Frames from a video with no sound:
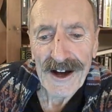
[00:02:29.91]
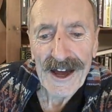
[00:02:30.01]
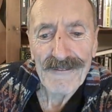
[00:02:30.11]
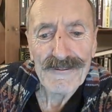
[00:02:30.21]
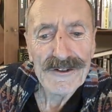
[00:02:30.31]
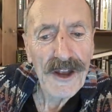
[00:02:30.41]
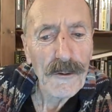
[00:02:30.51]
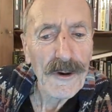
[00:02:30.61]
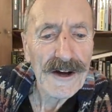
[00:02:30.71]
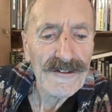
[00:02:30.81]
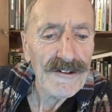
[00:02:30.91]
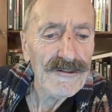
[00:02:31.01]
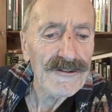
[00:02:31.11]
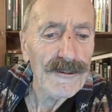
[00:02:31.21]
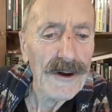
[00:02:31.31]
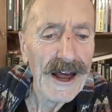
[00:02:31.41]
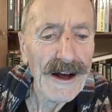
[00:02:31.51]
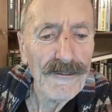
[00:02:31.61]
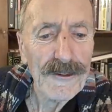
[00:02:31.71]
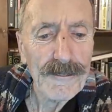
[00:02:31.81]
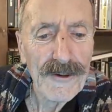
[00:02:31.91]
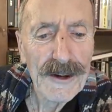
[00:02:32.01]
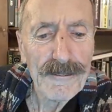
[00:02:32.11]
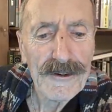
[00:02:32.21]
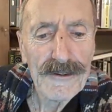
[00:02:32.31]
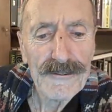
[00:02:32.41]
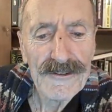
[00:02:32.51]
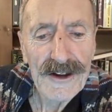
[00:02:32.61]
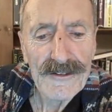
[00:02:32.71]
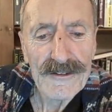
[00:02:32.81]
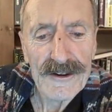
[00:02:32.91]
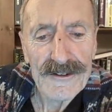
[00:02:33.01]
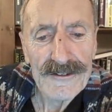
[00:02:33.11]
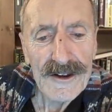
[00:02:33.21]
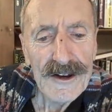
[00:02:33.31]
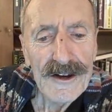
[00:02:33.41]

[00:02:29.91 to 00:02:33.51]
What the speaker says: I have no idea at all how the people who said this